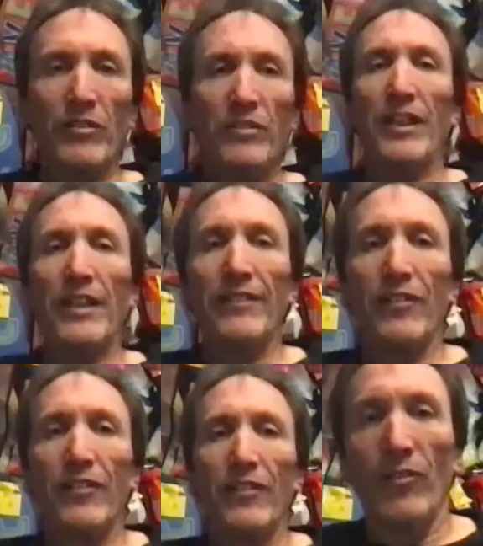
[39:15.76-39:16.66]
all
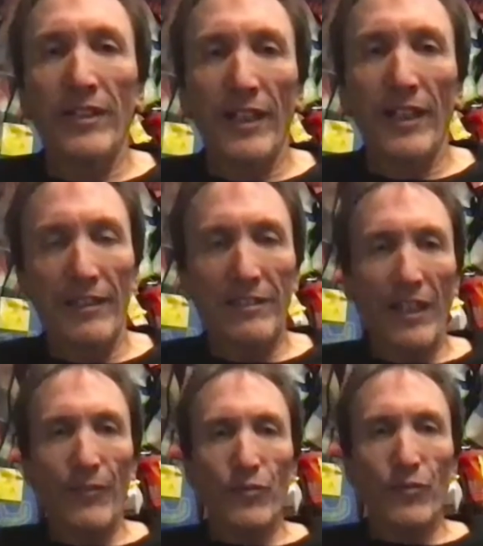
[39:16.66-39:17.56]
decided, no, Dad,
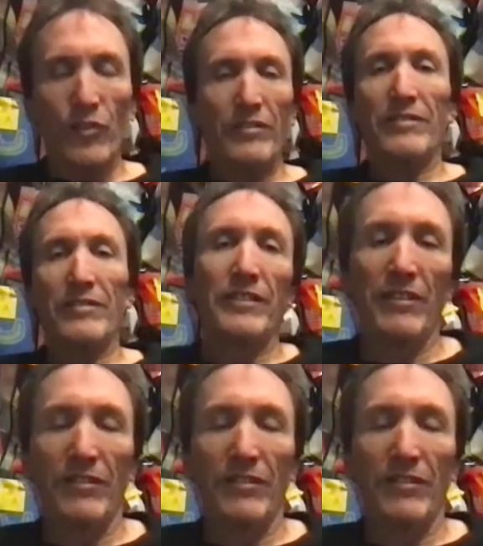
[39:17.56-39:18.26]
that's not for us,